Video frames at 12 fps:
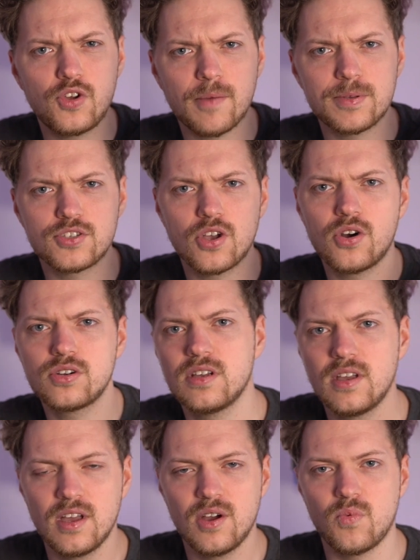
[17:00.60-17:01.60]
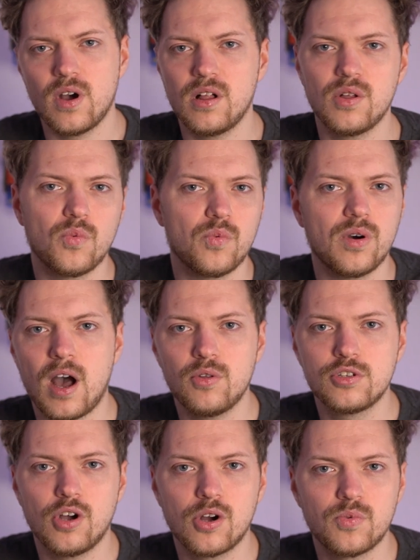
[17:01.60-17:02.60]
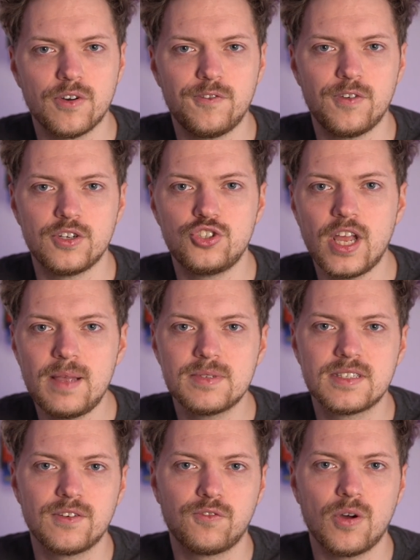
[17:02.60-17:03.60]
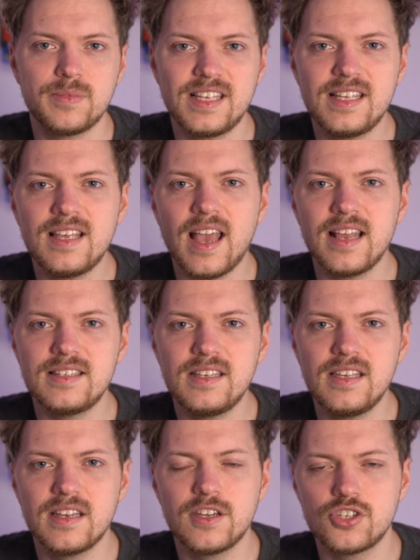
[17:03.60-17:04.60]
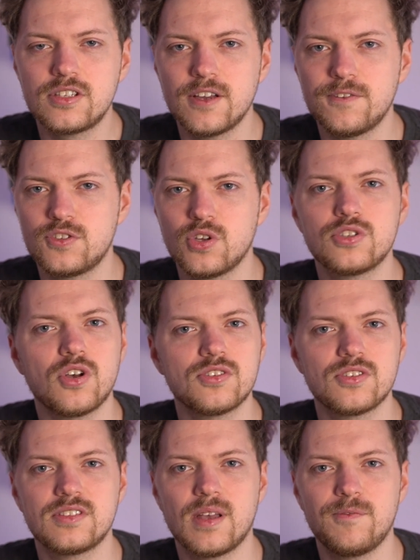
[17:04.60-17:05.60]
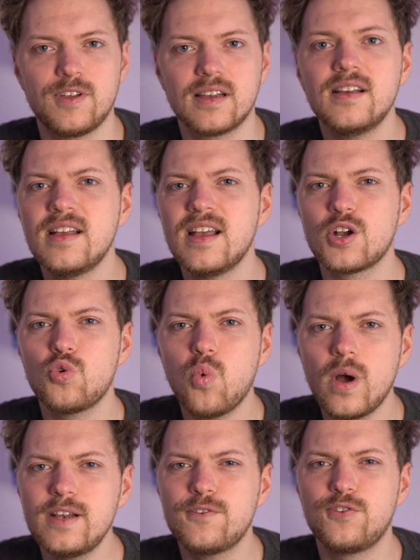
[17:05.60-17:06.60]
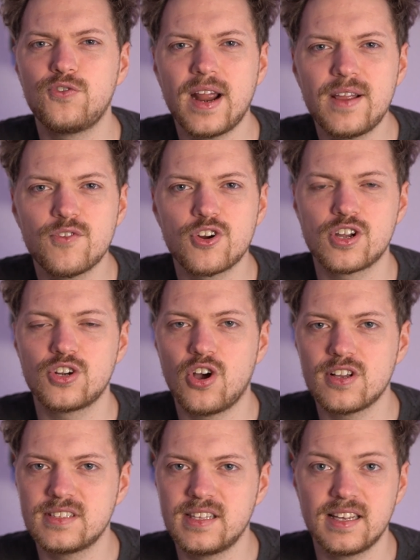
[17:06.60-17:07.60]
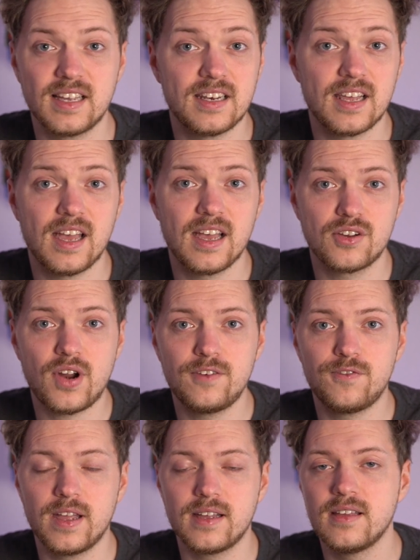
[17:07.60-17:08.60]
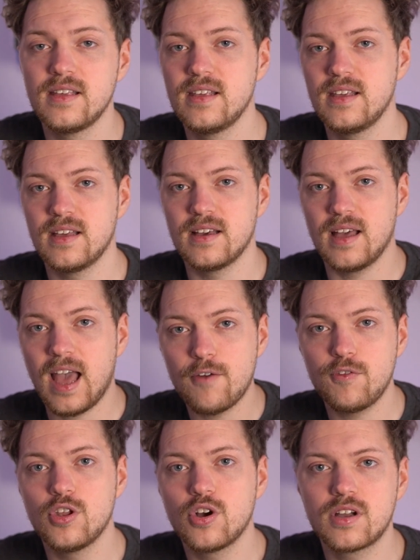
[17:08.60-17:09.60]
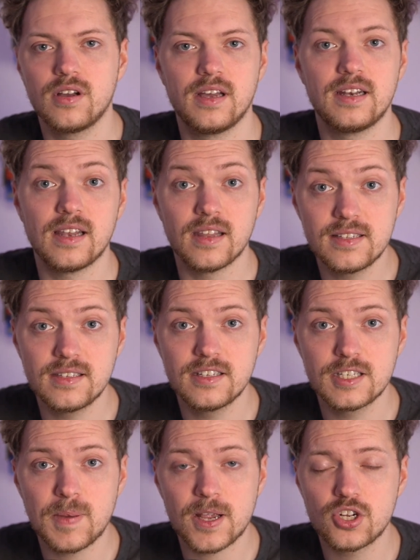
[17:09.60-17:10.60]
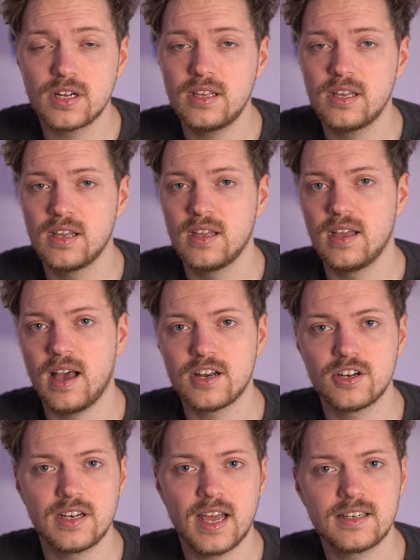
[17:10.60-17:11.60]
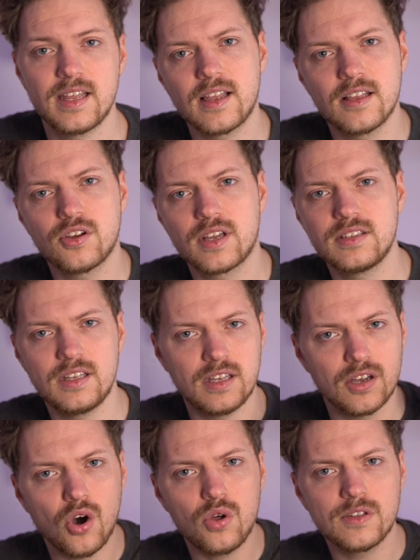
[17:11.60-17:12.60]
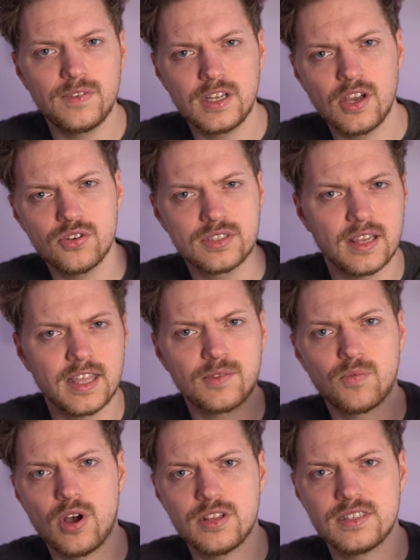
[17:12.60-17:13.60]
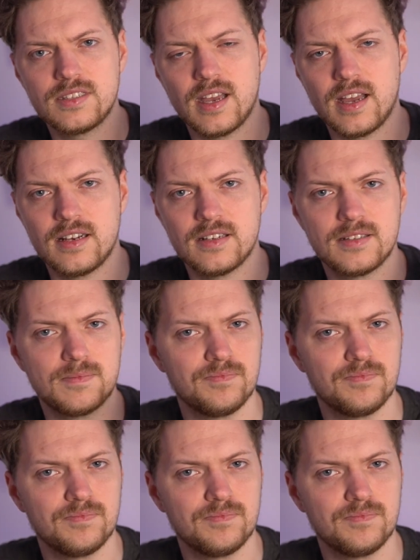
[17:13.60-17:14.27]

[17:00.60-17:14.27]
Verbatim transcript: episode. Well, I'll talk with uh, James from the E18E initiative. So it's also something quite framework agnostic and a great thing. Uh, have a look and a listen, especially. Other than that, take a look at the older videos, the linked ones, and